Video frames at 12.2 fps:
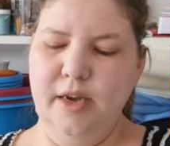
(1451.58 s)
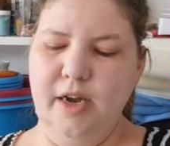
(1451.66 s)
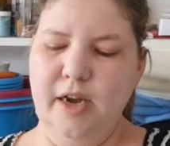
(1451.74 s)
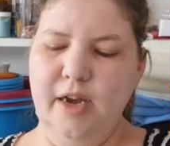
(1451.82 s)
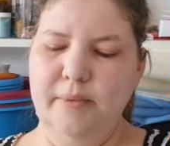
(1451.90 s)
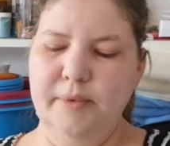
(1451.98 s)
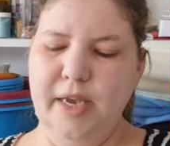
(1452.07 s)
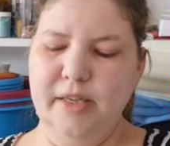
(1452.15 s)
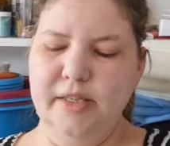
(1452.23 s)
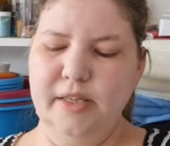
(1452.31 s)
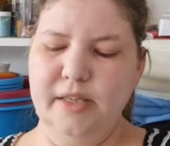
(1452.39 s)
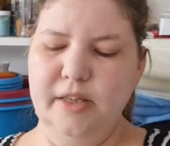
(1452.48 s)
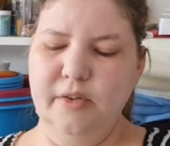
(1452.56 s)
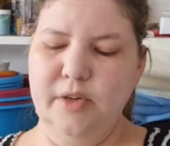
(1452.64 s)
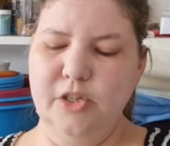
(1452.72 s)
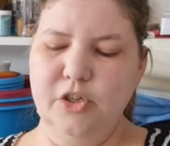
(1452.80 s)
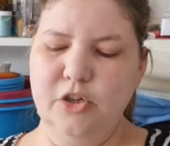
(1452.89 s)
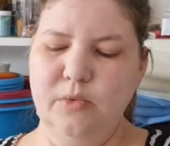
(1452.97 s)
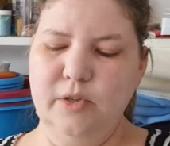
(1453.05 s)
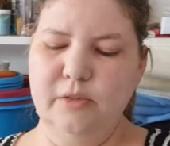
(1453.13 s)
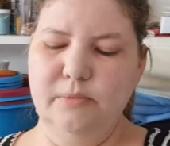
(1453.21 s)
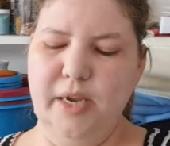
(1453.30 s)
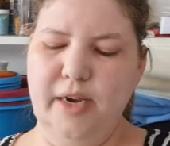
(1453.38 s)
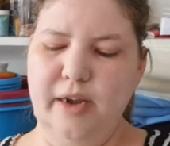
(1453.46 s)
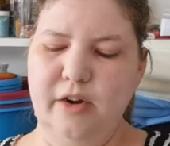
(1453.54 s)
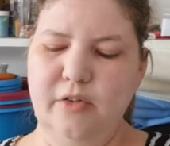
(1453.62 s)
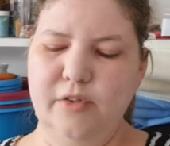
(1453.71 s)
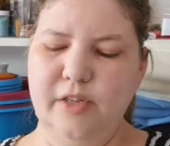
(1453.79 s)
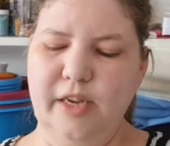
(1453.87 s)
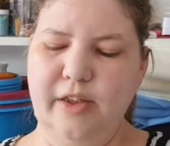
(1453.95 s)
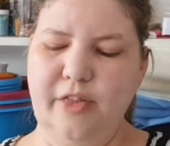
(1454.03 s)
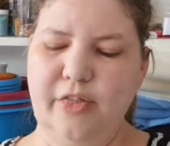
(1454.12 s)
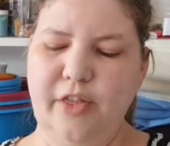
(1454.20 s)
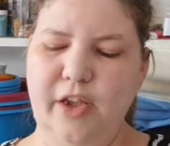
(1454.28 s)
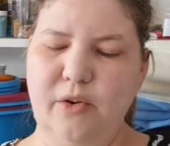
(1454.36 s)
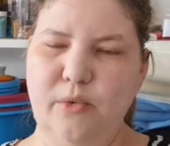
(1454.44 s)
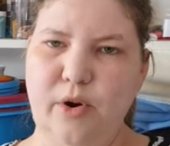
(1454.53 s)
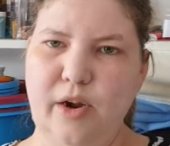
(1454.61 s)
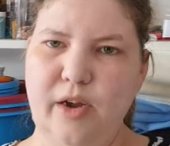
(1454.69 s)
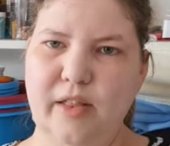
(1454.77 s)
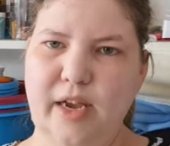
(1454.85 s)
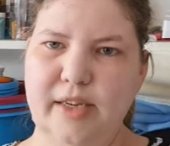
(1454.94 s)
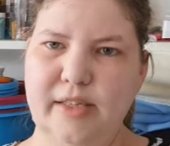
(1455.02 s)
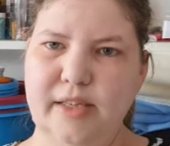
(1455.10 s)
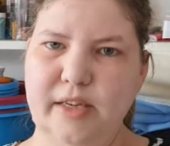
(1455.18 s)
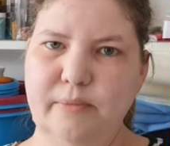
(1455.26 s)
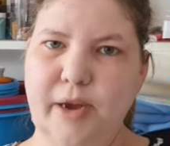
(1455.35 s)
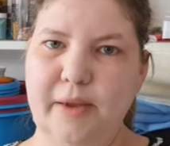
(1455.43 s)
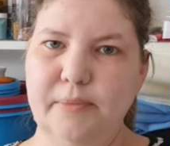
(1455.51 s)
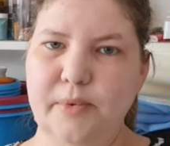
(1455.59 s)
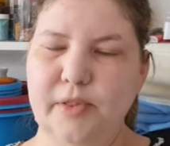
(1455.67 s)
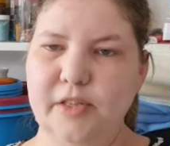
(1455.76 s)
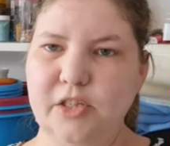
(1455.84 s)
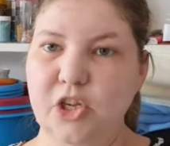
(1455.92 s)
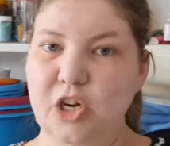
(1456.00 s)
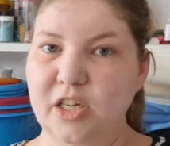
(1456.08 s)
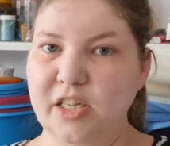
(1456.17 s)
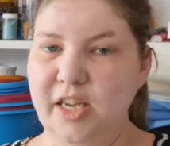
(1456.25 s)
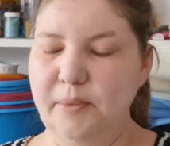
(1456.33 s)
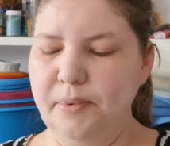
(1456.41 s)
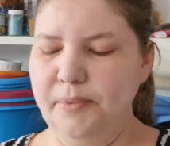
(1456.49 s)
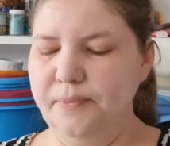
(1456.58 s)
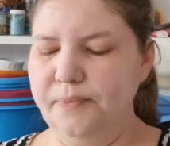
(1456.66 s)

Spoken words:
I'm guessing the original was made out of like a thick royal icing piped with a star tip.